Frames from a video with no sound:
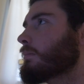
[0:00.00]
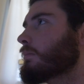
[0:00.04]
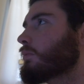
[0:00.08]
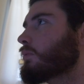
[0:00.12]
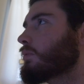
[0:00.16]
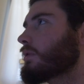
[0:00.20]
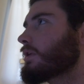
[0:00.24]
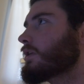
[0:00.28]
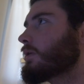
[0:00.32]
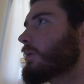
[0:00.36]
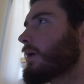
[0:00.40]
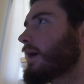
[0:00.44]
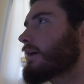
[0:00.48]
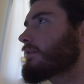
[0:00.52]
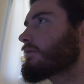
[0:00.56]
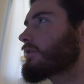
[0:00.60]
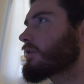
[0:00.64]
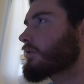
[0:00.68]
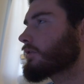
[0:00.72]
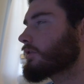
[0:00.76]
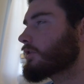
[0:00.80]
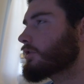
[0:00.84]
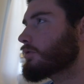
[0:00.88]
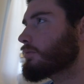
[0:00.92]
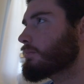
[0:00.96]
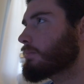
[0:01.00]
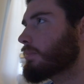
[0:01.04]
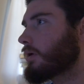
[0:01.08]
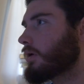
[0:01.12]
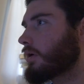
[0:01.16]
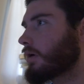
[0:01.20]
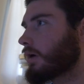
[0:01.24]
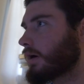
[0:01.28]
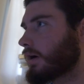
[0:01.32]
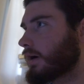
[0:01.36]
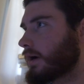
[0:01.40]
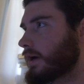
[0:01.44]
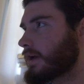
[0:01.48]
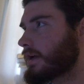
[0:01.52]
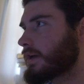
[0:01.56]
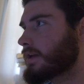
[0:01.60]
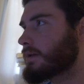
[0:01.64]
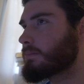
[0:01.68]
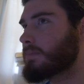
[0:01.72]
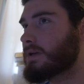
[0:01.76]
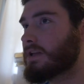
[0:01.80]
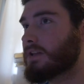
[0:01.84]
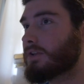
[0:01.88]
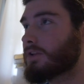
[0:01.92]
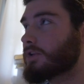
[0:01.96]
when you have your loop bar, it can
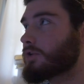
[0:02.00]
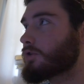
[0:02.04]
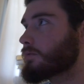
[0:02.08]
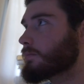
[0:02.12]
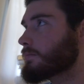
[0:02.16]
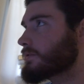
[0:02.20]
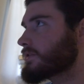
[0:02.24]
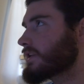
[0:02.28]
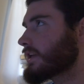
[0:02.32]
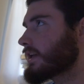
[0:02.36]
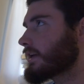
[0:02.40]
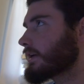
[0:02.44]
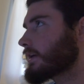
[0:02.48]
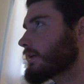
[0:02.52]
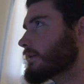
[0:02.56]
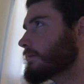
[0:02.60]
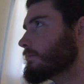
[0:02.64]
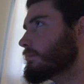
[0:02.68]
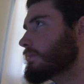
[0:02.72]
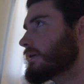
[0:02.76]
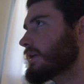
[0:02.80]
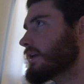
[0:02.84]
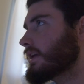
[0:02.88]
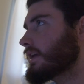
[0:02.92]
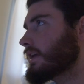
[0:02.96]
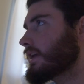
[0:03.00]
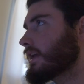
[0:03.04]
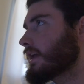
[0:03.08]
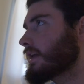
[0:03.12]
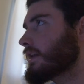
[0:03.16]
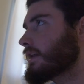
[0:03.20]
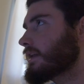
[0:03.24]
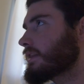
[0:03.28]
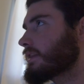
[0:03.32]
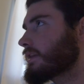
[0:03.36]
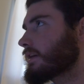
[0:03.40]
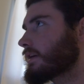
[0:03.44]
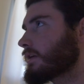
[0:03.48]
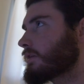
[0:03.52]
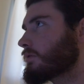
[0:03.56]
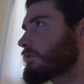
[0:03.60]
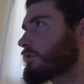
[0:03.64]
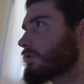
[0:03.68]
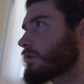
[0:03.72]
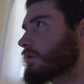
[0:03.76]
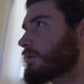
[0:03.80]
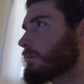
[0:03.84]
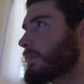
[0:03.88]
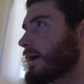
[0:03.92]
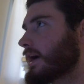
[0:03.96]
be loops, it can be anything
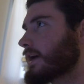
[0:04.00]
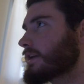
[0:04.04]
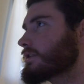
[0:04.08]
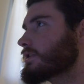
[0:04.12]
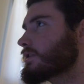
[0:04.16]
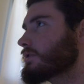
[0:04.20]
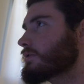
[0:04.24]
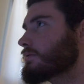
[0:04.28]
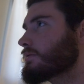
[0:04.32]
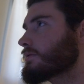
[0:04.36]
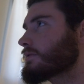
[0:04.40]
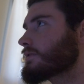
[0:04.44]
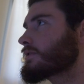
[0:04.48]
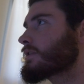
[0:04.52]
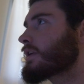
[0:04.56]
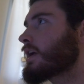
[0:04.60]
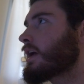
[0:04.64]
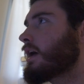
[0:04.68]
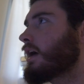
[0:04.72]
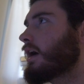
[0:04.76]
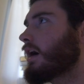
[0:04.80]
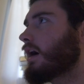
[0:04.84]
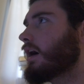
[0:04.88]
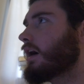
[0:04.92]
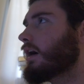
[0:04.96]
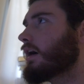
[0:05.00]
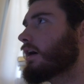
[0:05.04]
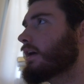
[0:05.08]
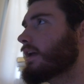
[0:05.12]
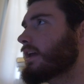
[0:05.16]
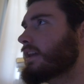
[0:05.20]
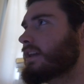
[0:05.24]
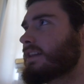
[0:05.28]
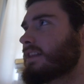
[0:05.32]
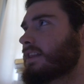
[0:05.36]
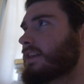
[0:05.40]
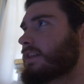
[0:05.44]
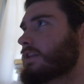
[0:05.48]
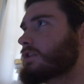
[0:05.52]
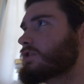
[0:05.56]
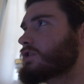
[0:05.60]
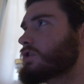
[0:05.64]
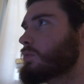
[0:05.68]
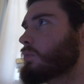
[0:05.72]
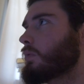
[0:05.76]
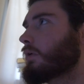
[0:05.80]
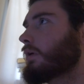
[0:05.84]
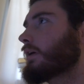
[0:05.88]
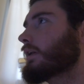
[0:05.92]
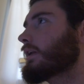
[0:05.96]
from iTunes, anything that you
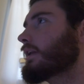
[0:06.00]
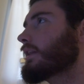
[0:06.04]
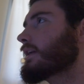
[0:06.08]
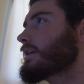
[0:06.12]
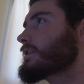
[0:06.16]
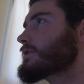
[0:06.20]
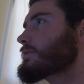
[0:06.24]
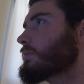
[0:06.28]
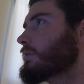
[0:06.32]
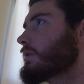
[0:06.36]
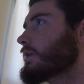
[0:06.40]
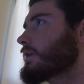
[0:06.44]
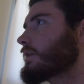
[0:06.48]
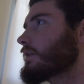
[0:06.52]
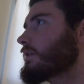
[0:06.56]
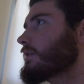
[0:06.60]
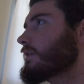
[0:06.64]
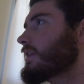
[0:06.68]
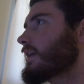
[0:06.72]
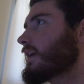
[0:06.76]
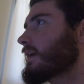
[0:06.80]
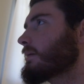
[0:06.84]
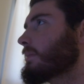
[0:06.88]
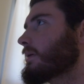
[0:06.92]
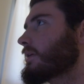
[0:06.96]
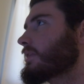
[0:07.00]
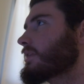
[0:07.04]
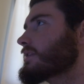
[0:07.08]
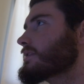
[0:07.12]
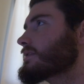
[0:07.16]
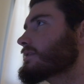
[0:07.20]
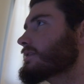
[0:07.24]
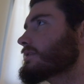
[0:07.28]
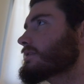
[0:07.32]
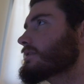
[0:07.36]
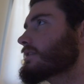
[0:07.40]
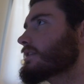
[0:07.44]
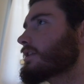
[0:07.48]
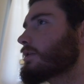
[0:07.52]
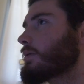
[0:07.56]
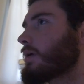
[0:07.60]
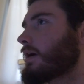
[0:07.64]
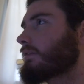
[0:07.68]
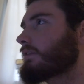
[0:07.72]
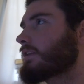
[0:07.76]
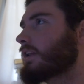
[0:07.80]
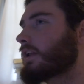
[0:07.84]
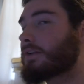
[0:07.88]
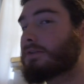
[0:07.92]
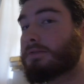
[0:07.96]
want. And that's one good thing about this, is that you
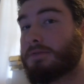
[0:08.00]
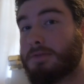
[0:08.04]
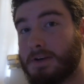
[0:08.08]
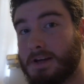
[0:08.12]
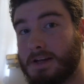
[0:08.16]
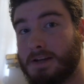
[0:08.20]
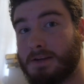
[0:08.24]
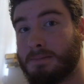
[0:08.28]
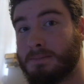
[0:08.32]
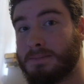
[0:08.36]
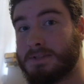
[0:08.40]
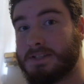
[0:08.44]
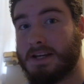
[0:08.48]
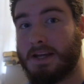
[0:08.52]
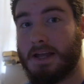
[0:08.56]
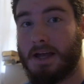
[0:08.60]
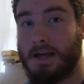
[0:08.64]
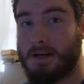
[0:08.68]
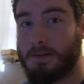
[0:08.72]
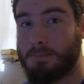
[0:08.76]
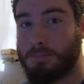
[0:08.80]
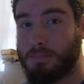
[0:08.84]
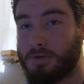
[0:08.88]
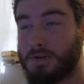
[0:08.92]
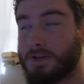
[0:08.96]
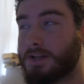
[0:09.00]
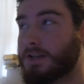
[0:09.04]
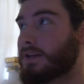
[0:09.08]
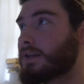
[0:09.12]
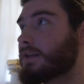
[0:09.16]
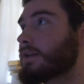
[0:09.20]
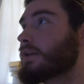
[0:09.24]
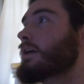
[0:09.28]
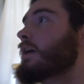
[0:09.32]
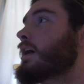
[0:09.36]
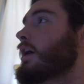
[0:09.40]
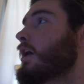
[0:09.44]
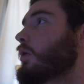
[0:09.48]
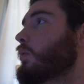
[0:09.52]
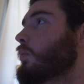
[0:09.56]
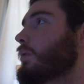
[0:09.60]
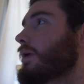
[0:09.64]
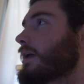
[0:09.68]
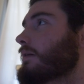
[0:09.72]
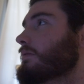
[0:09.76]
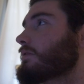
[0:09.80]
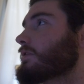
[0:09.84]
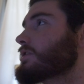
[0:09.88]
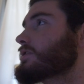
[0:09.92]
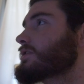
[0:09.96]
have a lot of freedom to kind of put in
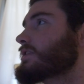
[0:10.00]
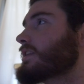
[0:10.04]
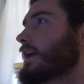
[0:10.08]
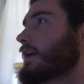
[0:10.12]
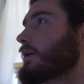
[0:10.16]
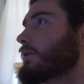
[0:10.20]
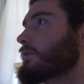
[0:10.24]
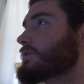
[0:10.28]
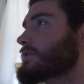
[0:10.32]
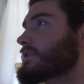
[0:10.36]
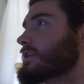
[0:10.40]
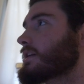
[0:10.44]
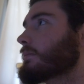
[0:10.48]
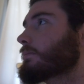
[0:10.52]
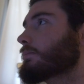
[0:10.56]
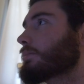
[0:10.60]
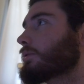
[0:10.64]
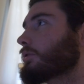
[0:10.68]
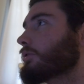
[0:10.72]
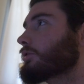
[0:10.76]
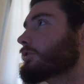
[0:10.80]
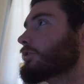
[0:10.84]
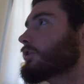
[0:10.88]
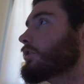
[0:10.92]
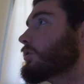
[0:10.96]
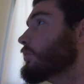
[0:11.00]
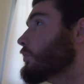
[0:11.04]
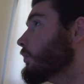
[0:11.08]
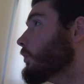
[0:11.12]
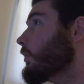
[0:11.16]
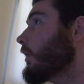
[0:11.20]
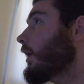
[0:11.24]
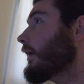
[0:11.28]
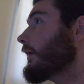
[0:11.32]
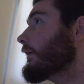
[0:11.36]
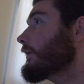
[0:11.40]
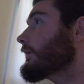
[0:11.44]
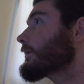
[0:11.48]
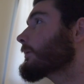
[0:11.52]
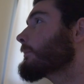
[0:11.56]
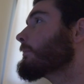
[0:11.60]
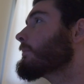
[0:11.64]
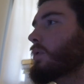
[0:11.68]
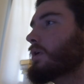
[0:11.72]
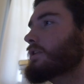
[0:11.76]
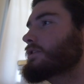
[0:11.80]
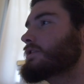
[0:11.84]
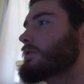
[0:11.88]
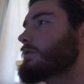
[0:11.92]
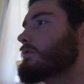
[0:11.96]
whatever sound samples you want.
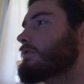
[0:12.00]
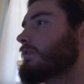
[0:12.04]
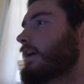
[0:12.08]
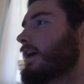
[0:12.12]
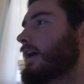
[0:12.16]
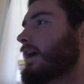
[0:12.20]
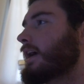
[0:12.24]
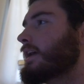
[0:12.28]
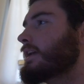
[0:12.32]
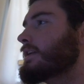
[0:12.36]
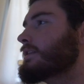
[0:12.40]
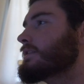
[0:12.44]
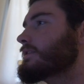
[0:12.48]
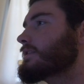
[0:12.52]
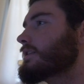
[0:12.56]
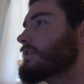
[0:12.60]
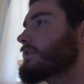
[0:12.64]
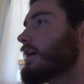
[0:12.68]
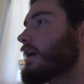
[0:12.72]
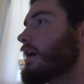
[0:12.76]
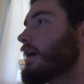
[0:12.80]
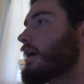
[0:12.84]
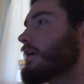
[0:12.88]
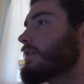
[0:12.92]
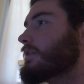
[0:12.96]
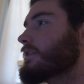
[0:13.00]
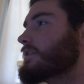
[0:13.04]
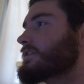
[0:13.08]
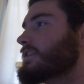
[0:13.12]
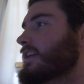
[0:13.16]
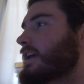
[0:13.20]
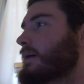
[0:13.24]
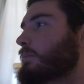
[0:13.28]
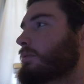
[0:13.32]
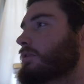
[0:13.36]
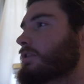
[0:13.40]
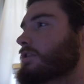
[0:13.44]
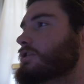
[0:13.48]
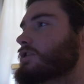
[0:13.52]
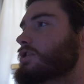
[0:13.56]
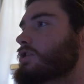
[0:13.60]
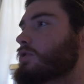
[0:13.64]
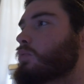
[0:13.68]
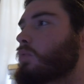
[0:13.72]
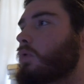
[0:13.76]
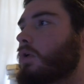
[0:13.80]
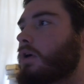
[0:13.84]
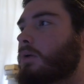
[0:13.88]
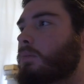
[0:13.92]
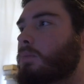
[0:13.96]
Once you find the sample that you
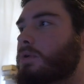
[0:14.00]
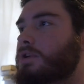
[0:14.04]
want,